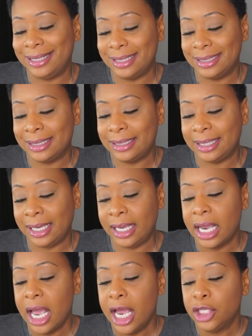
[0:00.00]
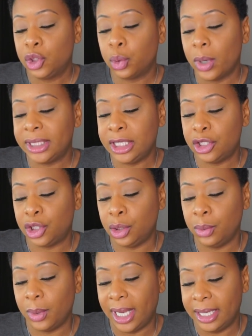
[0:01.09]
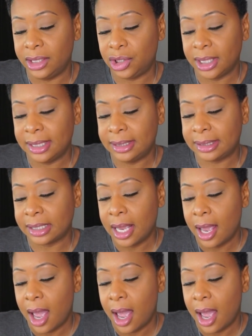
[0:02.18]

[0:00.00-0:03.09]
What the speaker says: density, 22 inches.